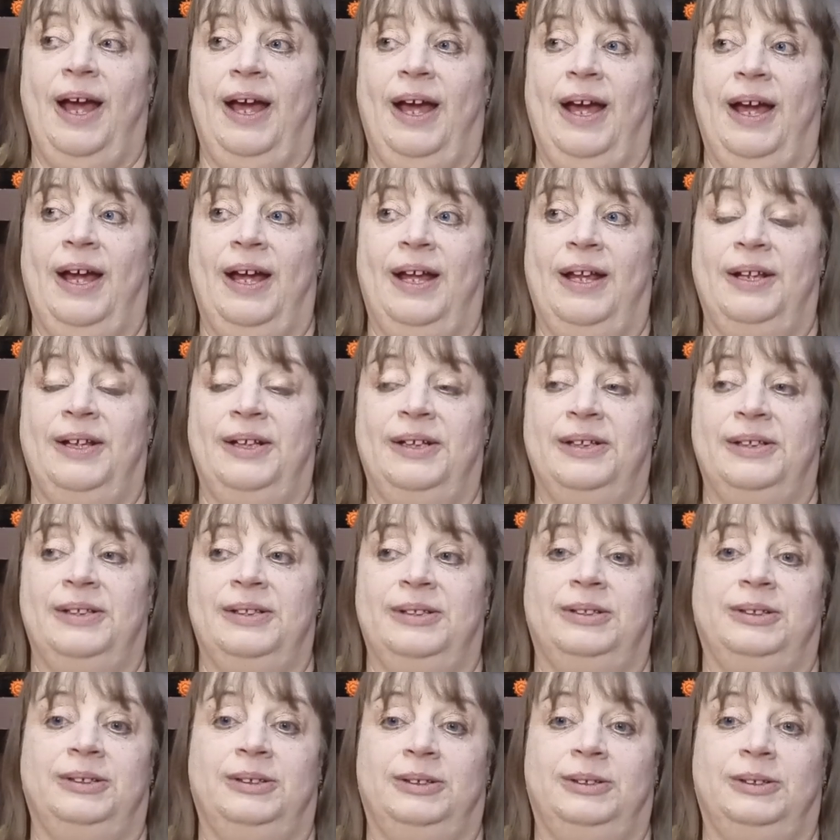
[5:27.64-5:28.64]

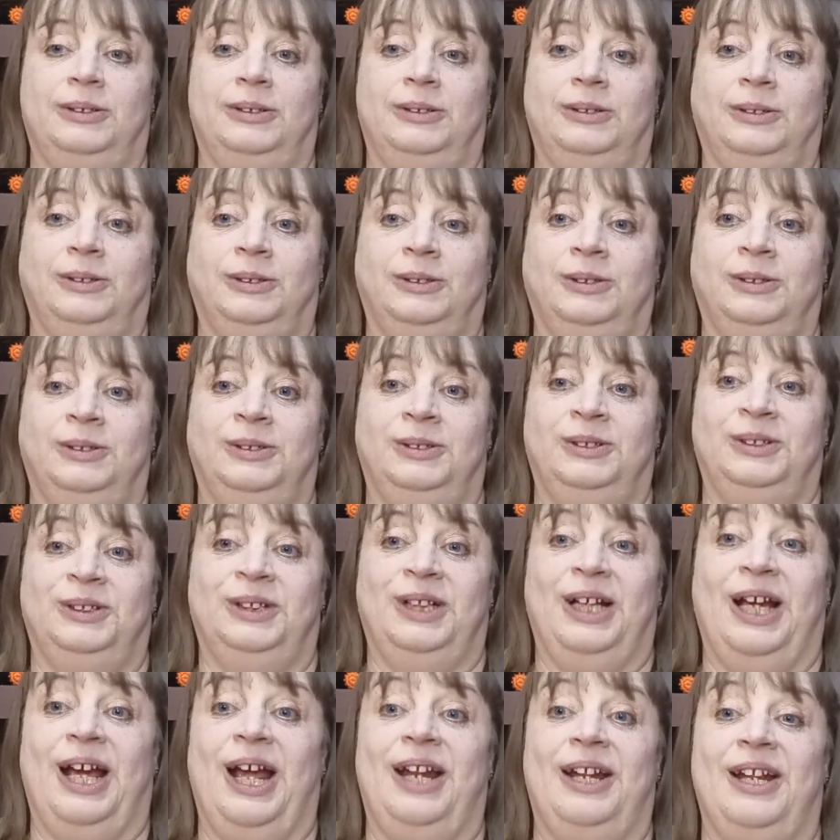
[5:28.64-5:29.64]
And
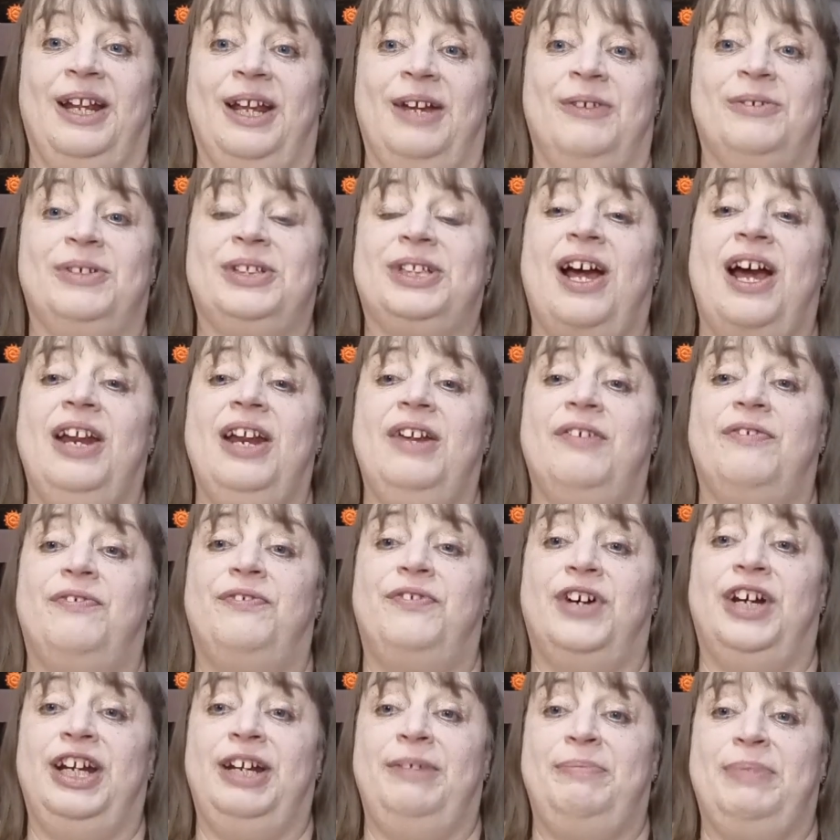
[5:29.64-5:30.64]
it was kind of
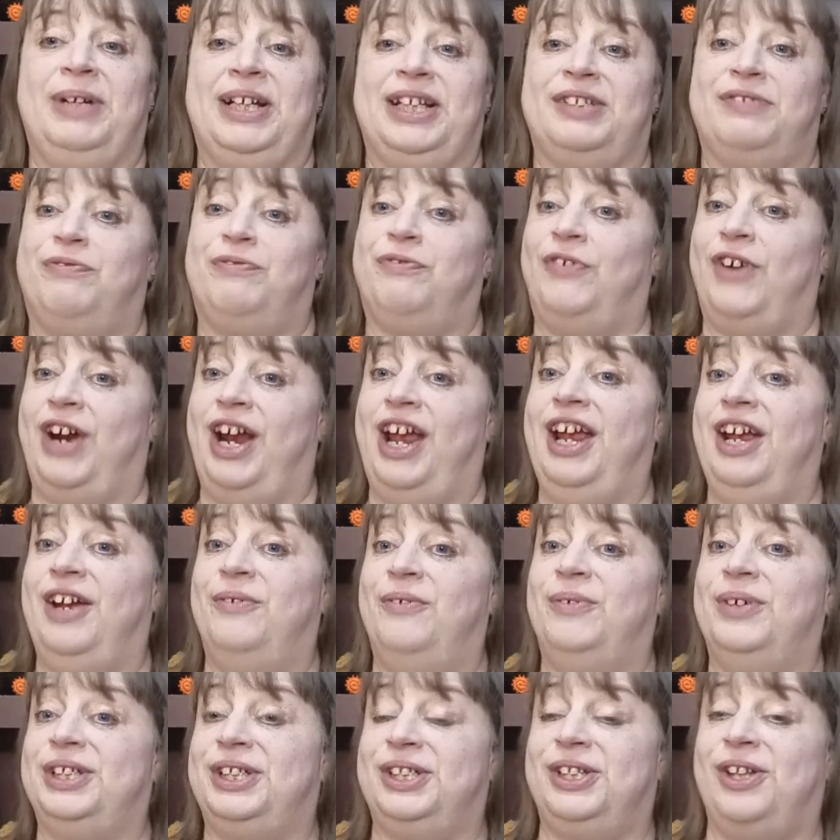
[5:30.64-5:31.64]
funny because
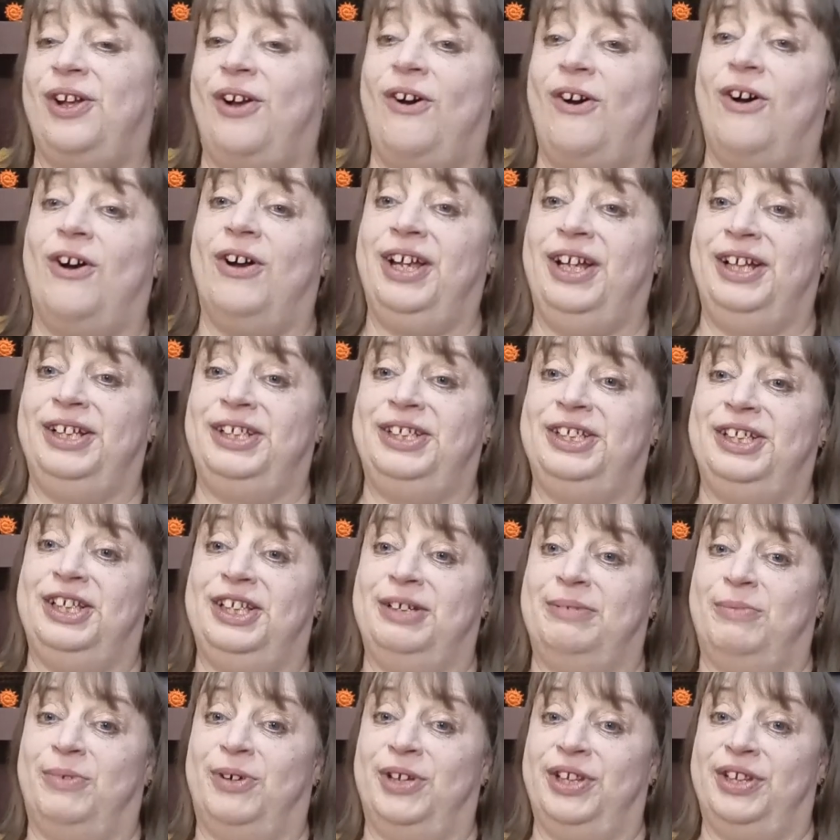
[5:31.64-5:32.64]
Frank was talking
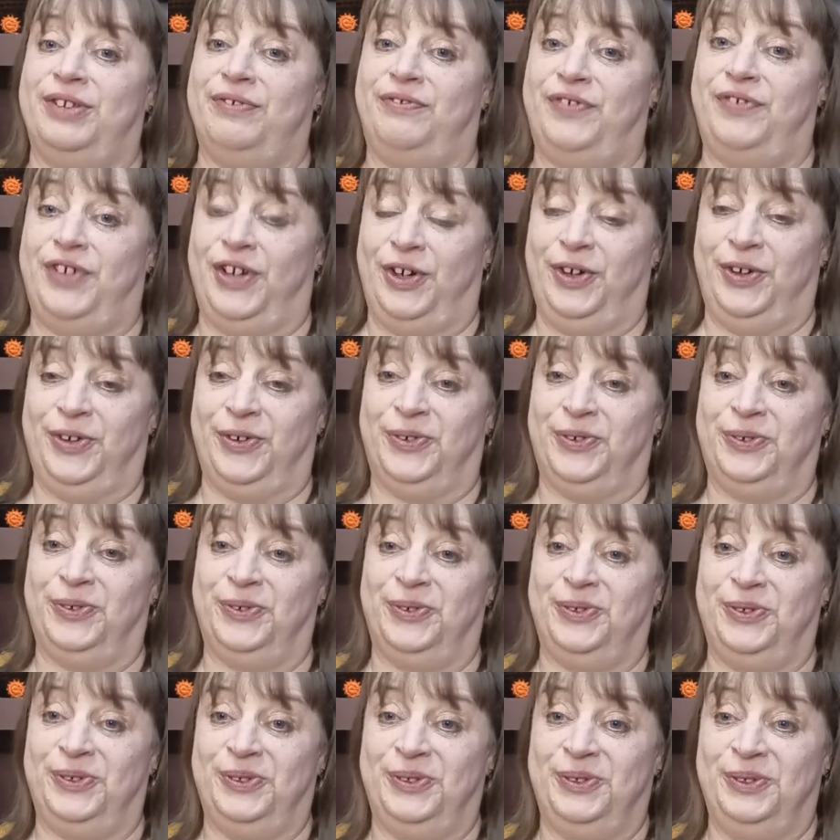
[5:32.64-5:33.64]
to them on the
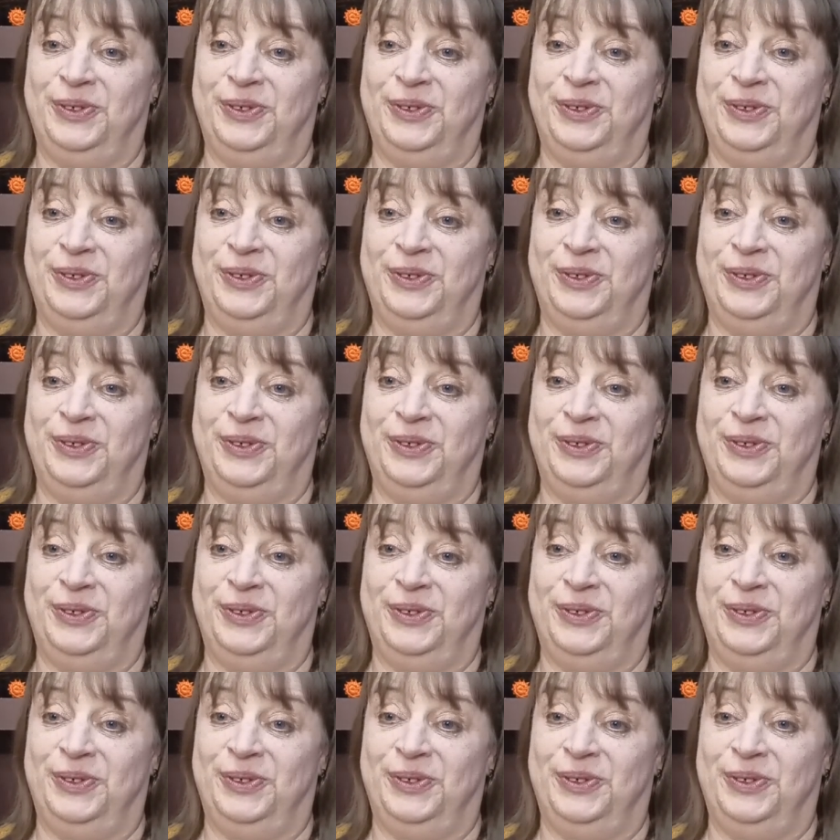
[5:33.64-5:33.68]
phone.